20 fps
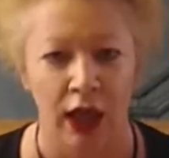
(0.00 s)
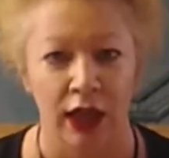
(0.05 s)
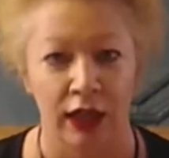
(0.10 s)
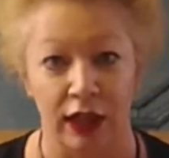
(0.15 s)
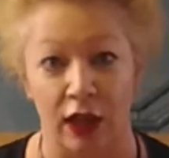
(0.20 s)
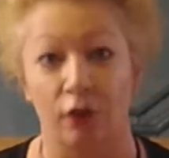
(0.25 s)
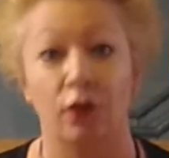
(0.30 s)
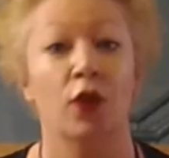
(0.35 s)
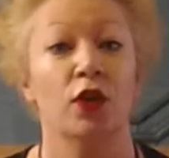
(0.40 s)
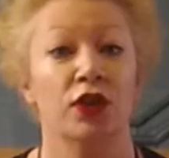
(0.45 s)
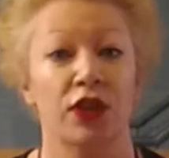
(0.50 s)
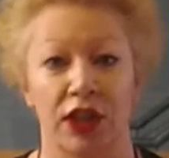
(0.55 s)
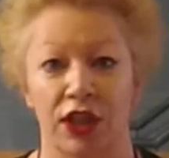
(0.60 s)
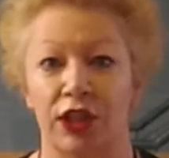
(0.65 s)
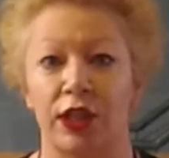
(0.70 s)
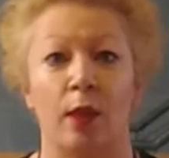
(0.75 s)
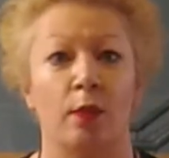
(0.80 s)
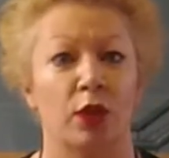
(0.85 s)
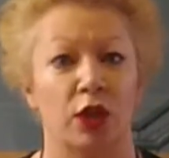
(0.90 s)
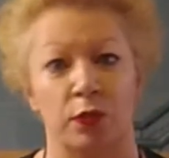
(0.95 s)
Now firstly, as
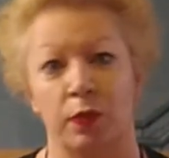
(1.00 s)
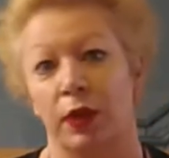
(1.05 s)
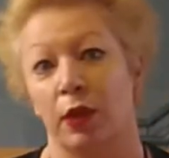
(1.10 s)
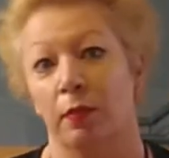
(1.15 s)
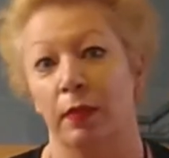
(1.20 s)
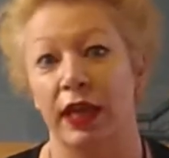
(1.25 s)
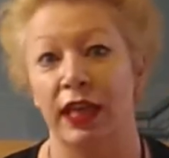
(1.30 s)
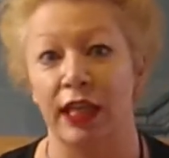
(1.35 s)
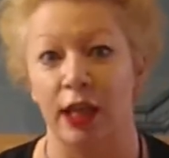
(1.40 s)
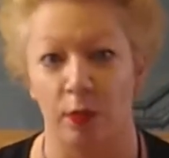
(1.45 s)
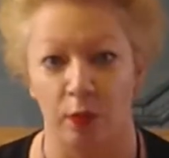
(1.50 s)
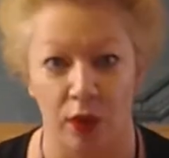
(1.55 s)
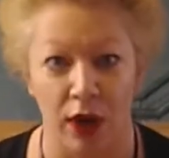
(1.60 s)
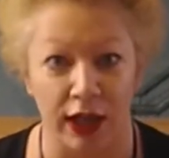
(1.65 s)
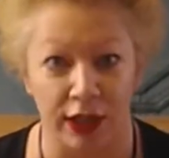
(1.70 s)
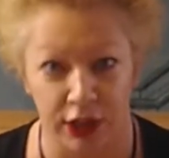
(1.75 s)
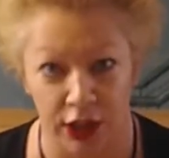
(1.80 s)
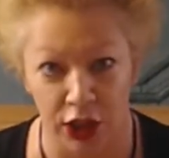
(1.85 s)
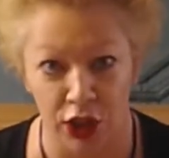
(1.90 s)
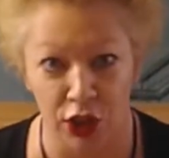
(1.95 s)
someone who's been a media
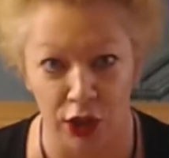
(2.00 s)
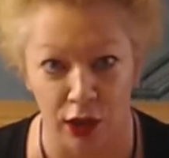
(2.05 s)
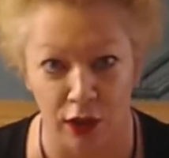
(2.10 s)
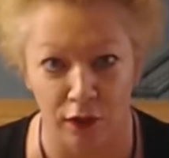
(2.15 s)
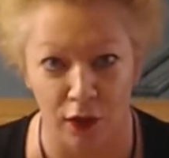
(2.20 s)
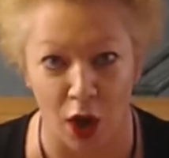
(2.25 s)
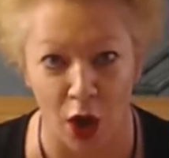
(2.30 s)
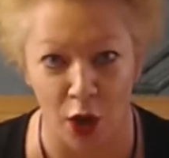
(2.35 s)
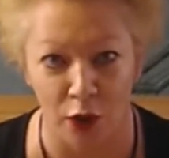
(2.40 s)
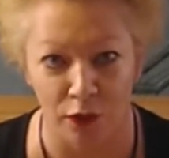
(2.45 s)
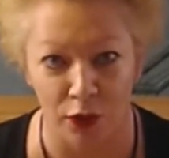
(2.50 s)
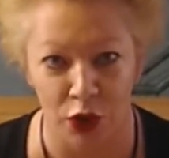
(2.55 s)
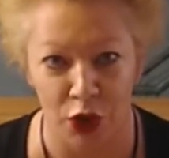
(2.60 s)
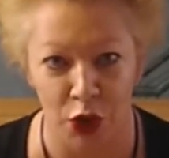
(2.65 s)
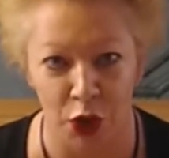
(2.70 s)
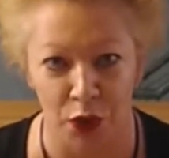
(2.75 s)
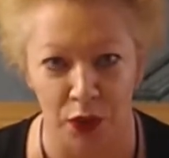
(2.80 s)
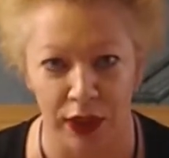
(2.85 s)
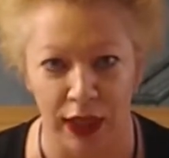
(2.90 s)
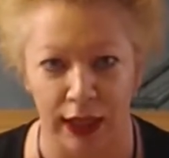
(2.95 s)
practitioner for over
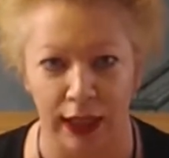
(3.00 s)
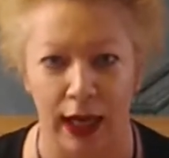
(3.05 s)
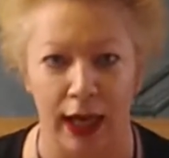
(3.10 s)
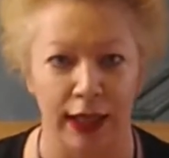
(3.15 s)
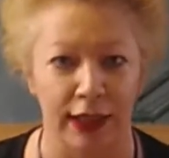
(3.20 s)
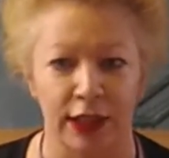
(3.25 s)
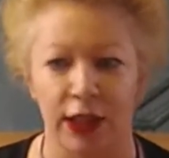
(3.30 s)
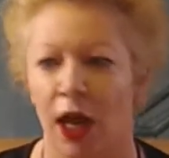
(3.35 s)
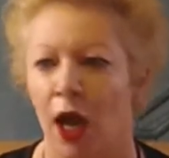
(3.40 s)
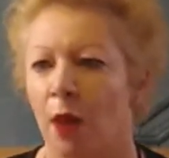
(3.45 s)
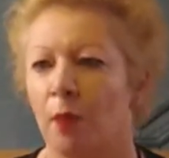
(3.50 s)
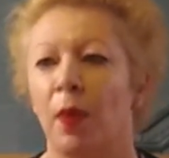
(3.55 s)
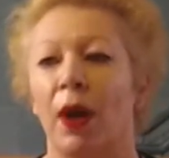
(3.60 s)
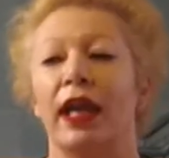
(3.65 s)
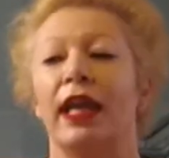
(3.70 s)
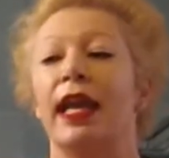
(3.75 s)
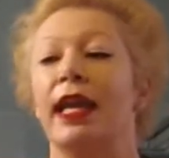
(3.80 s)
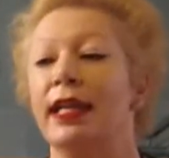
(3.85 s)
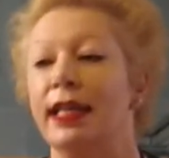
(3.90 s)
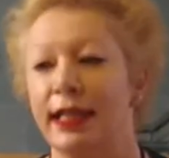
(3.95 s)
2 decades, by
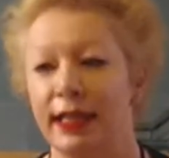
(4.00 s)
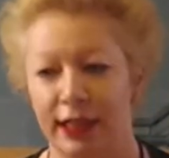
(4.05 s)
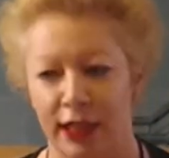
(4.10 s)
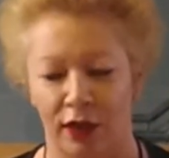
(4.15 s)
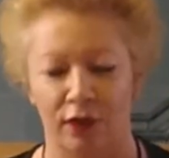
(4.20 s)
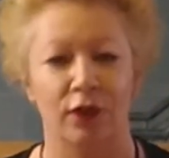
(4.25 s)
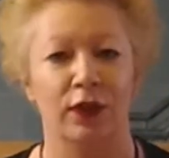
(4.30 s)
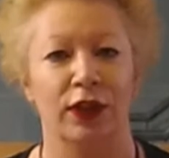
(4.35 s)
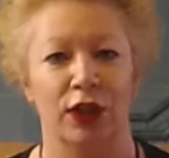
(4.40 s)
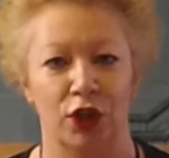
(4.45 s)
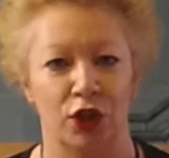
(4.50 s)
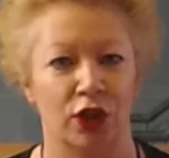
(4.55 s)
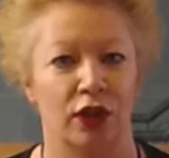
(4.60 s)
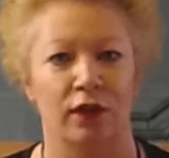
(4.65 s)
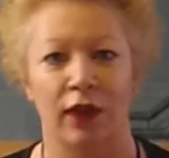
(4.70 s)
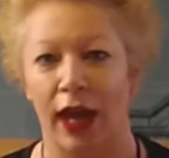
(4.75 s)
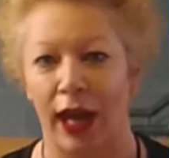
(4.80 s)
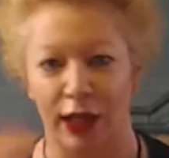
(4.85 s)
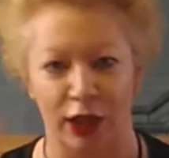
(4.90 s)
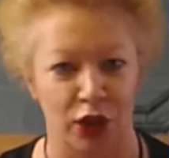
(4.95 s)
any definition of
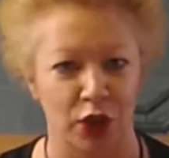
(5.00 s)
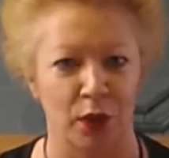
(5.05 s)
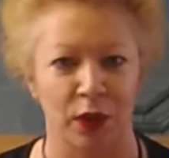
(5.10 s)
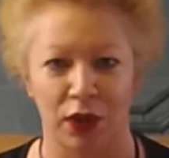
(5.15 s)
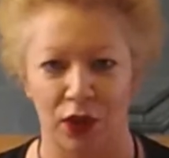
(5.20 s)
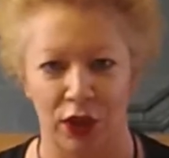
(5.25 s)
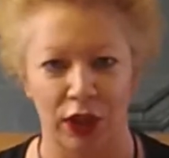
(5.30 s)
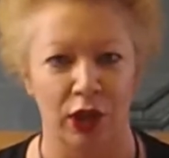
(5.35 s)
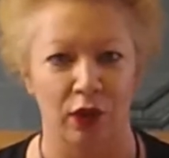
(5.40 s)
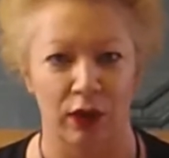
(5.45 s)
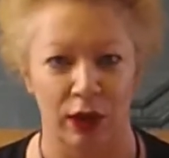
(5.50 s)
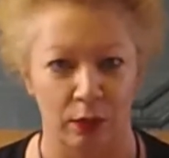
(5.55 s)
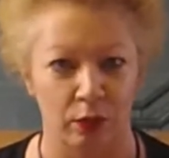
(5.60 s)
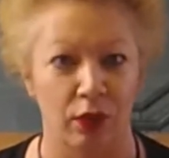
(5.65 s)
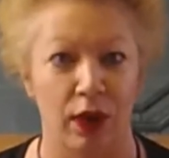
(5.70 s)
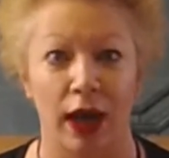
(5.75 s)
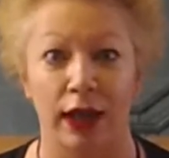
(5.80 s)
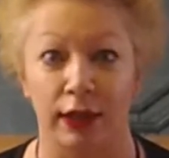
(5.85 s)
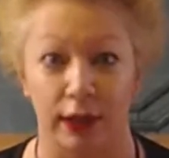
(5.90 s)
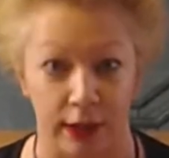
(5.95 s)
how you're doing theory and
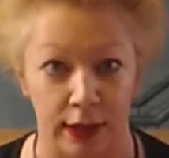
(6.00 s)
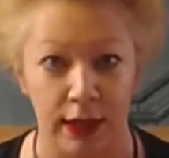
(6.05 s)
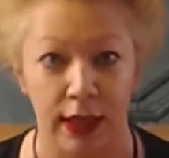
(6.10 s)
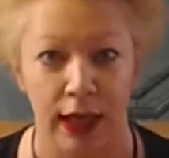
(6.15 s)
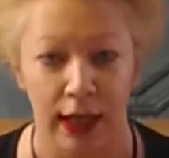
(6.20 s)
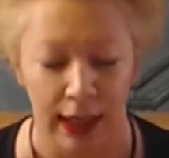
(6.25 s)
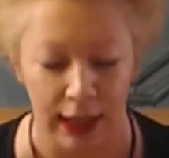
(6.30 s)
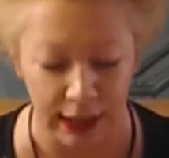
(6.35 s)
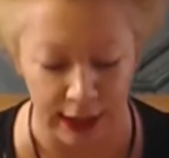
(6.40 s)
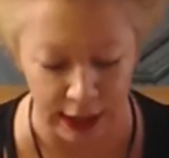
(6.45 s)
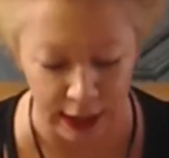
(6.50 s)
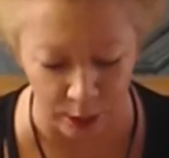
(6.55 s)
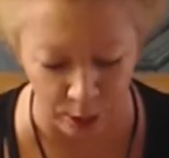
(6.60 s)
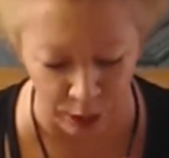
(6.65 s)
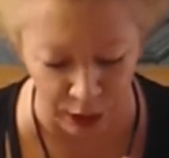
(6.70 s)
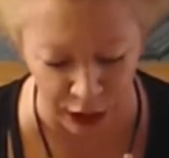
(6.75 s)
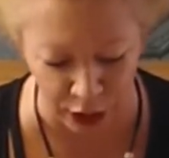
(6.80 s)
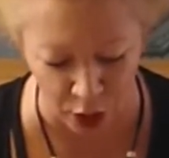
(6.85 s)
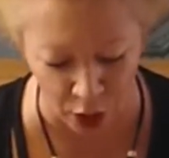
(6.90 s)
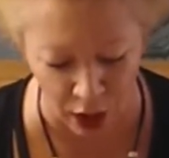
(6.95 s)
practice, it's
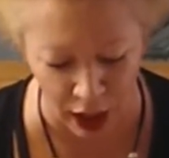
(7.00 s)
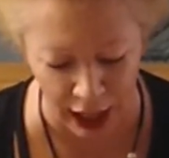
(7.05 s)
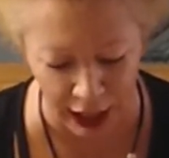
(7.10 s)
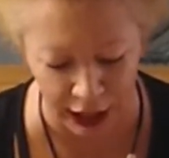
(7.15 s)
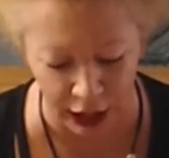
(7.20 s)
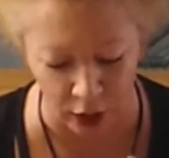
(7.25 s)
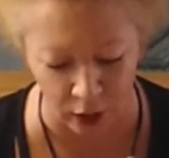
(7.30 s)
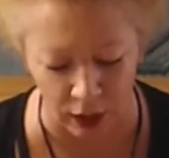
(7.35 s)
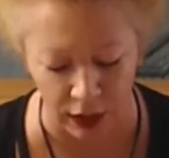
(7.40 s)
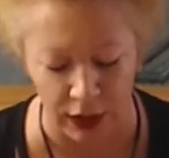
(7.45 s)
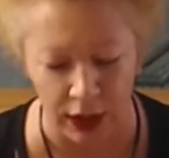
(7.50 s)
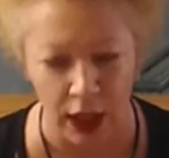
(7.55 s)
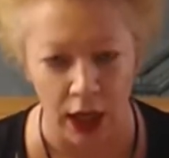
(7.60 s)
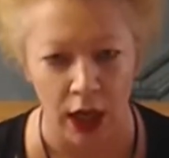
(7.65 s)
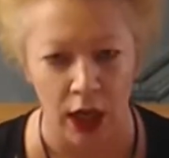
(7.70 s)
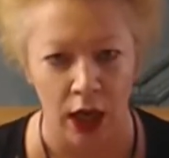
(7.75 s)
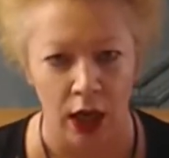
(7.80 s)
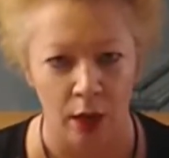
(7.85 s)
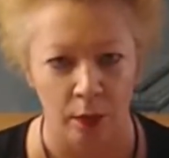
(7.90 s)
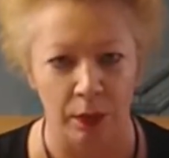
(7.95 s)
simply not accurate.
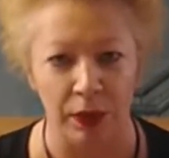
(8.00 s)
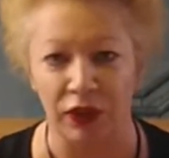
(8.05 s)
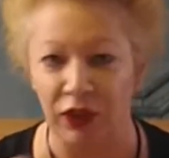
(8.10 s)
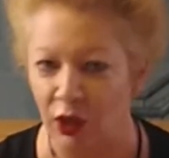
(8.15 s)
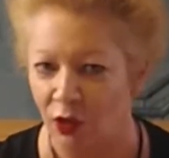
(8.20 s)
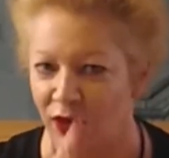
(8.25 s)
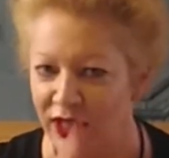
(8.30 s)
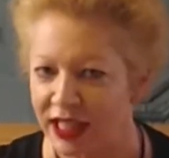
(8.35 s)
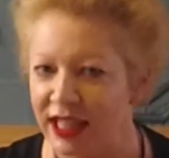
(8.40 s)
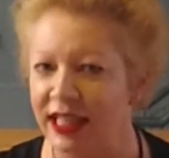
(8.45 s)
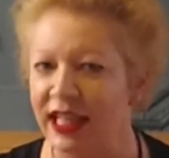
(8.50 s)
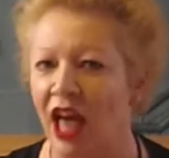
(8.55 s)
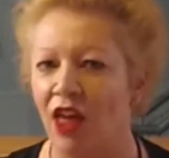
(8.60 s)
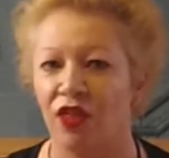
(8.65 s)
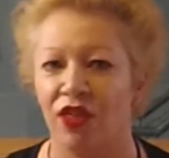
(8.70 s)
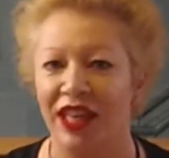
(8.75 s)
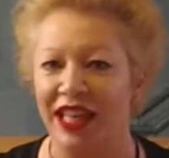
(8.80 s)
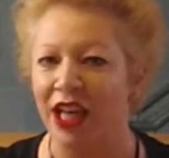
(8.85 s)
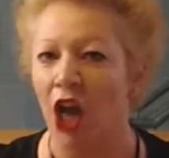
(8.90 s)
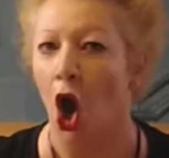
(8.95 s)
But there is
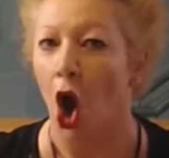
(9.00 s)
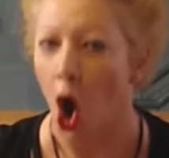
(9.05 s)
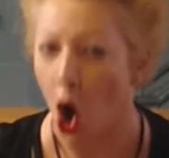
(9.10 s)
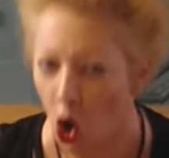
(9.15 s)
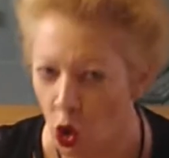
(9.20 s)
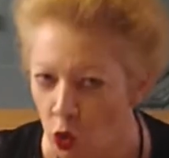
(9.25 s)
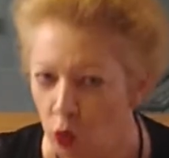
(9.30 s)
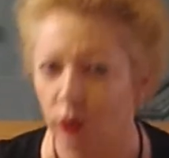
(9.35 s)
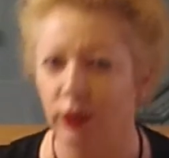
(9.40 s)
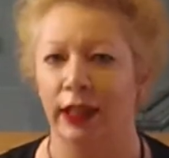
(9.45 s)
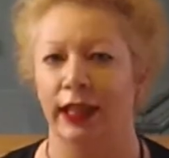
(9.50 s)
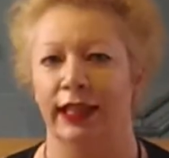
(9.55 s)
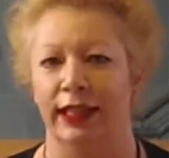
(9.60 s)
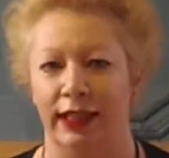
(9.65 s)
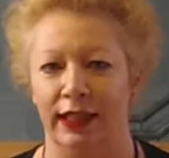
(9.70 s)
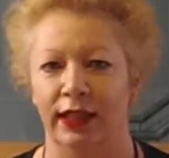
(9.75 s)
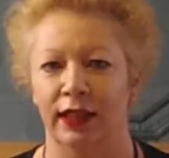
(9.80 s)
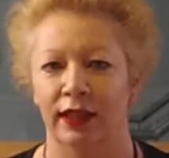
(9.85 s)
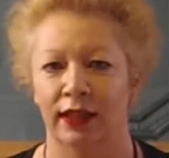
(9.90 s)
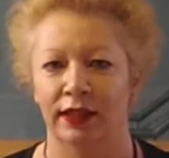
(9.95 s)
nothing
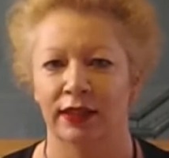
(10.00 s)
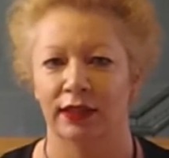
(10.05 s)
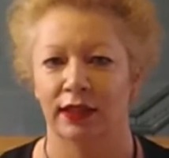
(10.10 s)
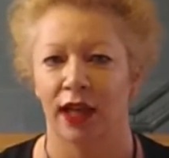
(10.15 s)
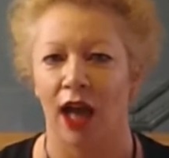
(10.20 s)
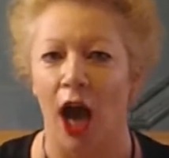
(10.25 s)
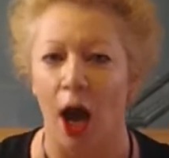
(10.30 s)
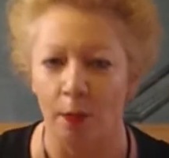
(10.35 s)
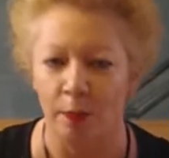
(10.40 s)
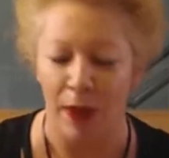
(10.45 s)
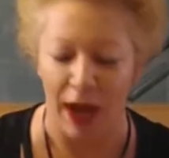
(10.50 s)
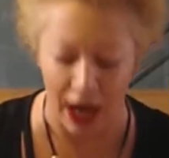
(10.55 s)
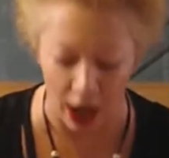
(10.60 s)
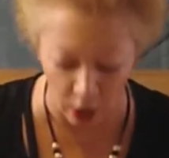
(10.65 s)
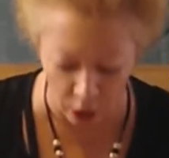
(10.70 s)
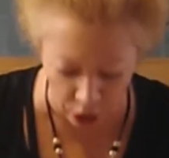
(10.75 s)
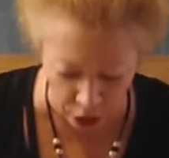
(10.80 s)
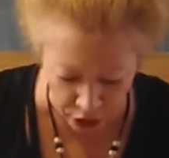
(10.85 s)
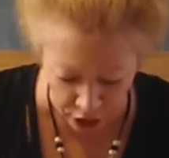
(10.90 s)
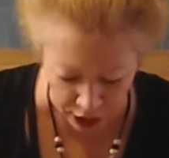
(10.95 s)
only
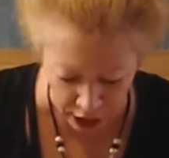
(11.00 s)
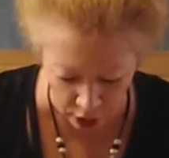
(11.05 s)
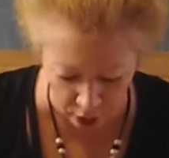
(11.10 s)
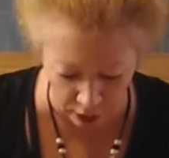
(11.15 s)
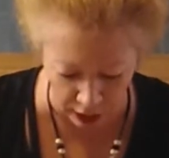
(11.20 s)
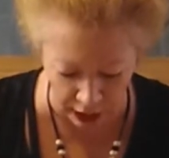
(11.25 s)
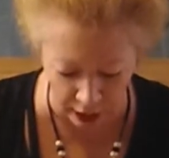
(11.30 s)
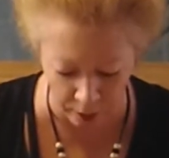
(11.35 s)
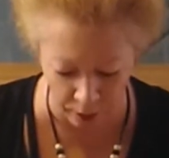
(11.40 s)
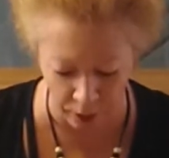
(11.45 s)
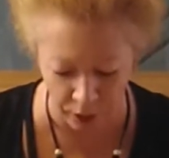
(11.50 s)
about theory.